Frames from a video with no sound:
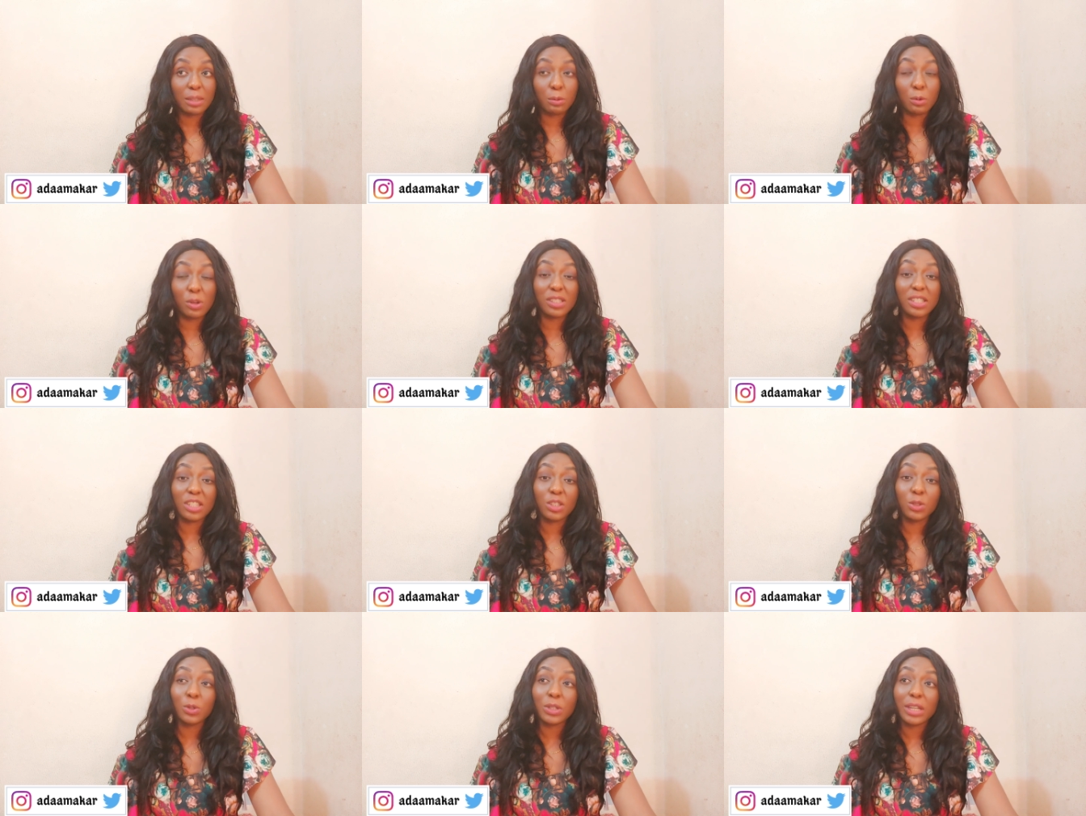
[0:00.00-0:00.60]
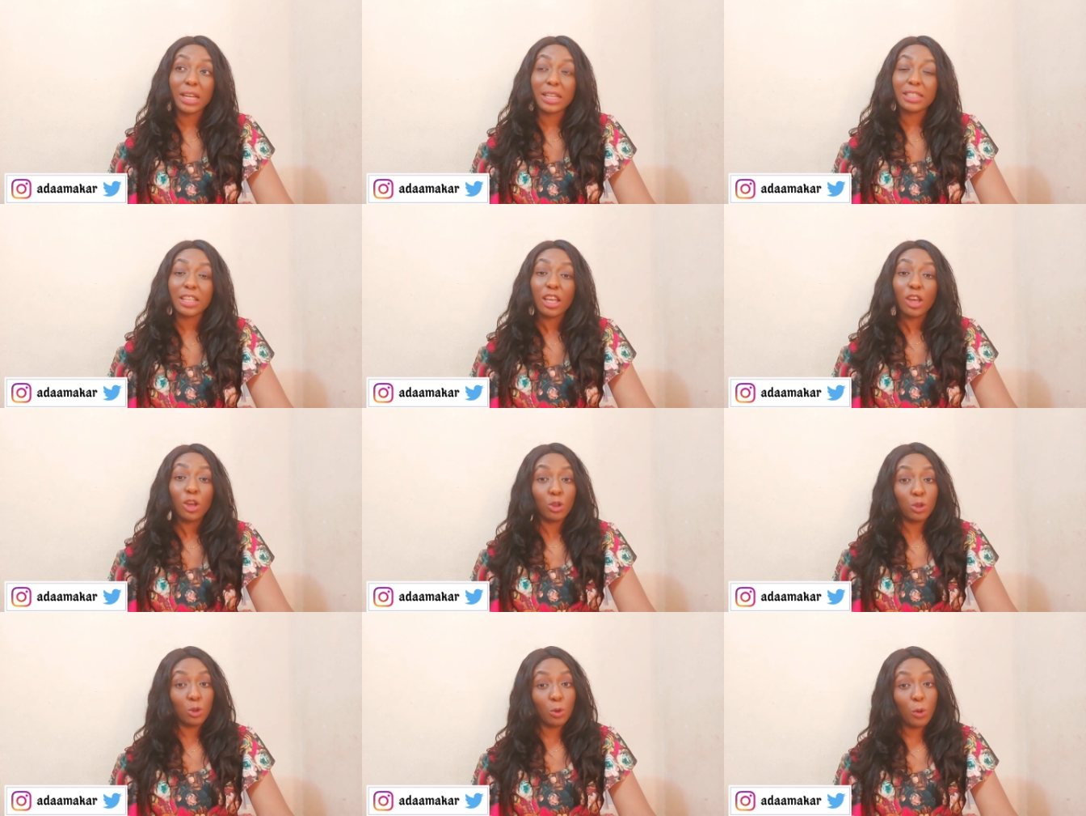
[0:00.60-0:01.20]
Once they know that
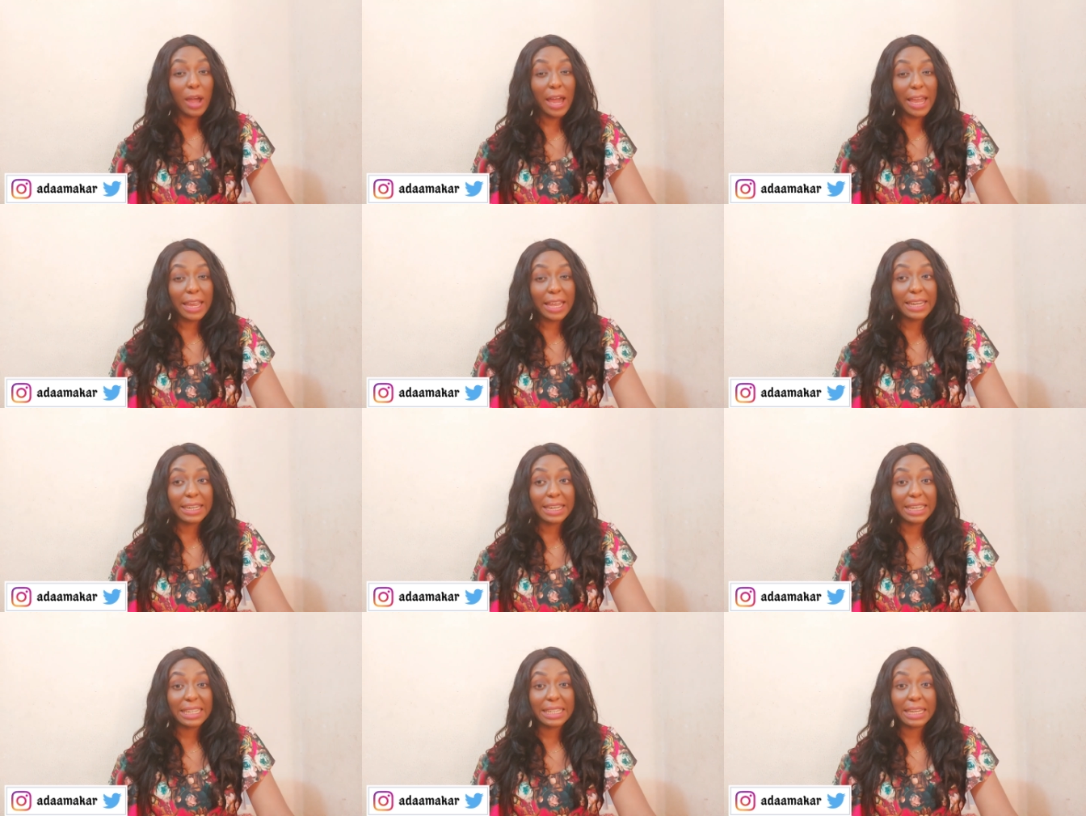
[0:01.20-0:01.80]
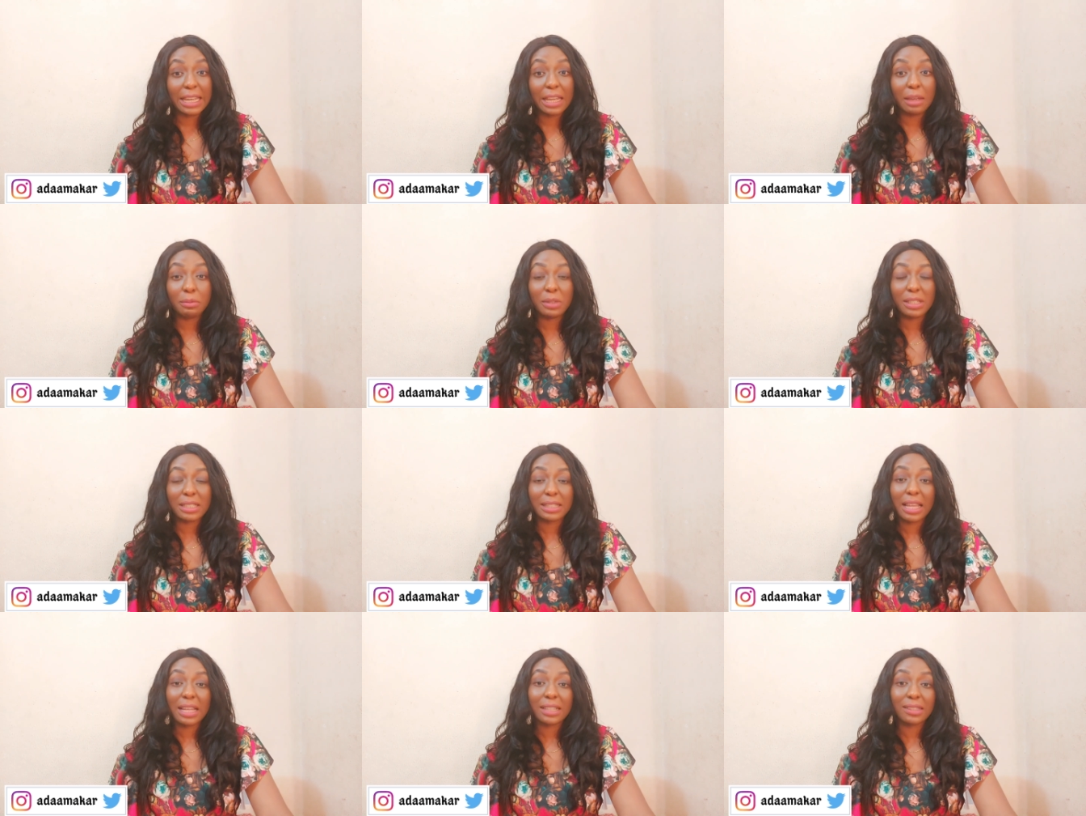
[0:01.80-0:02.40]
you're higher than them, they
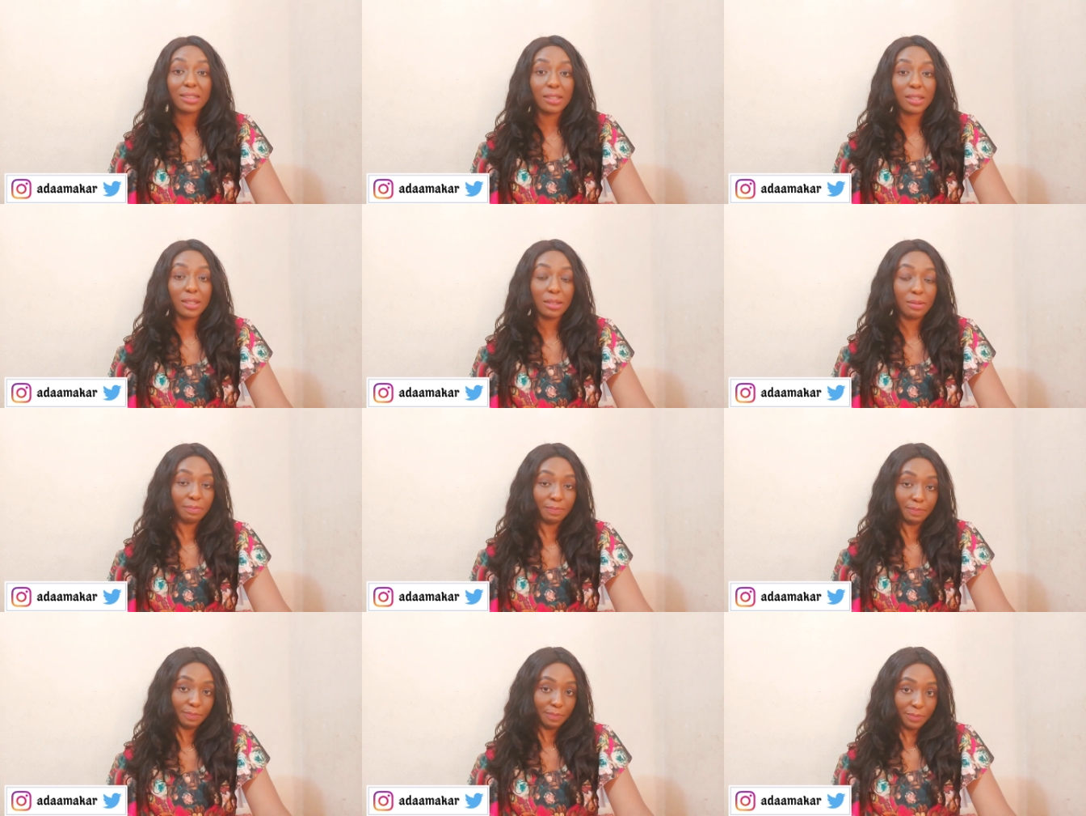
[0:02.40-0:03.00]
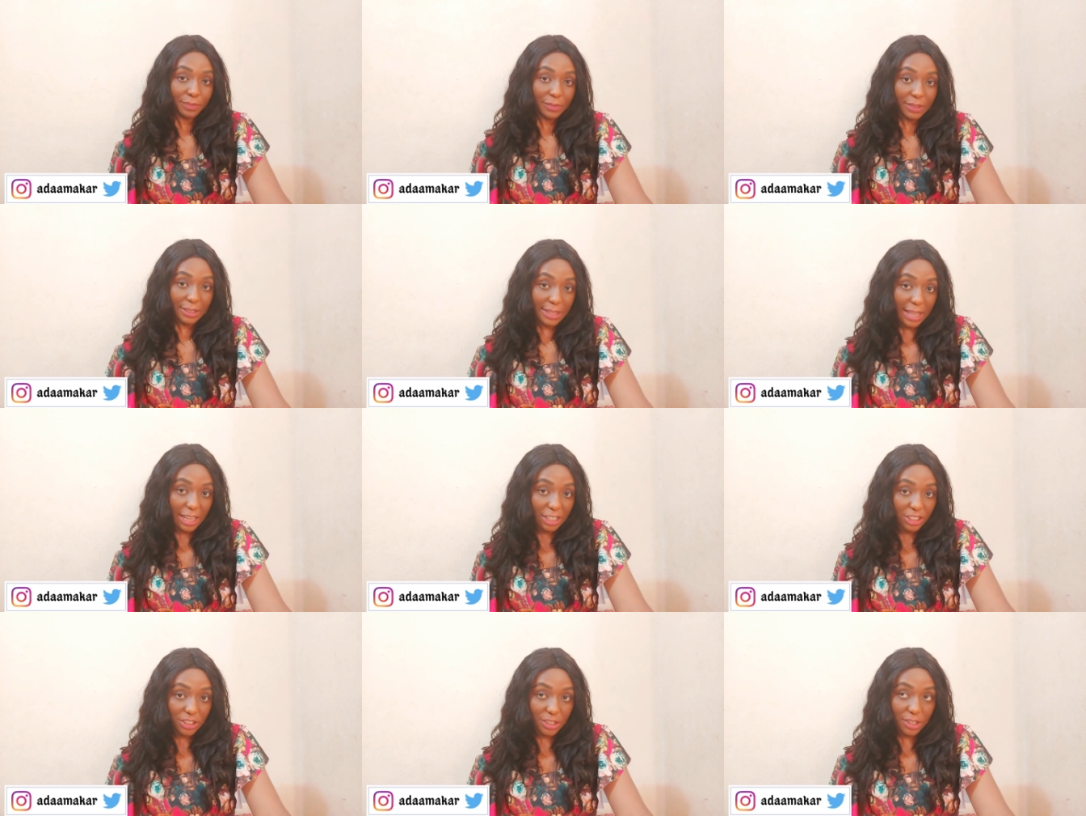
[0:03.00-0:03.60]
start
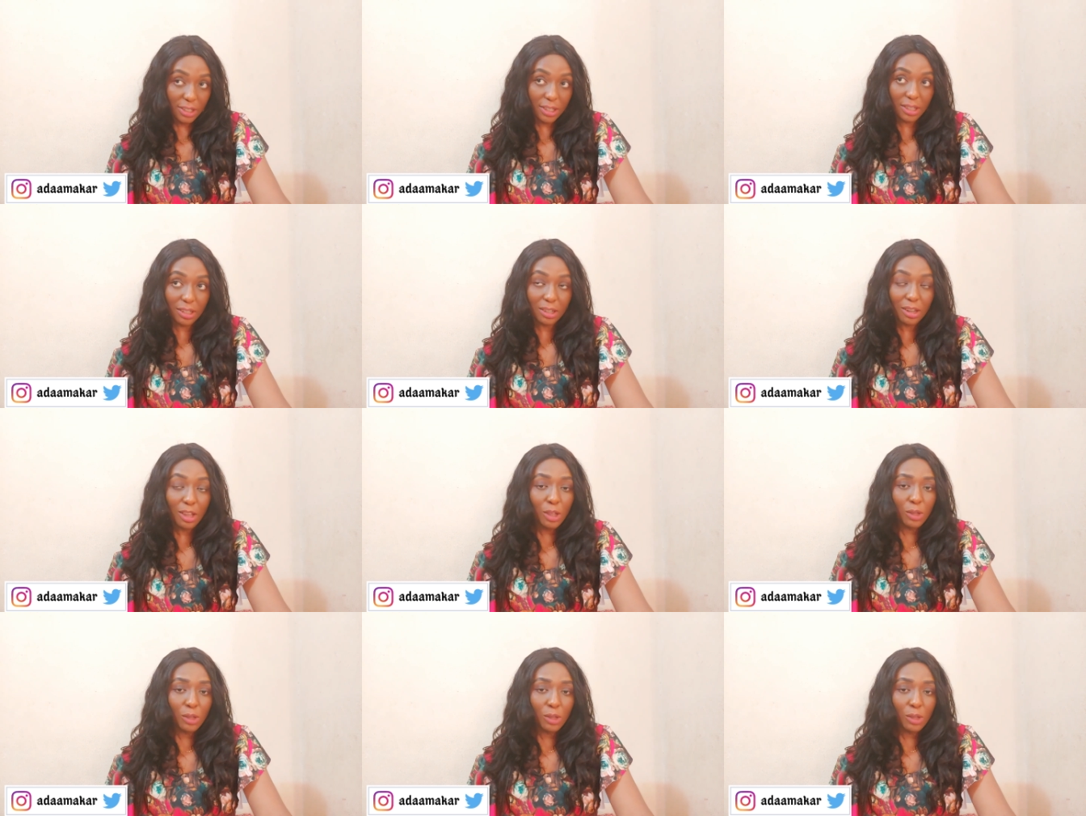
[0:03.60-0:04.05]
shaking.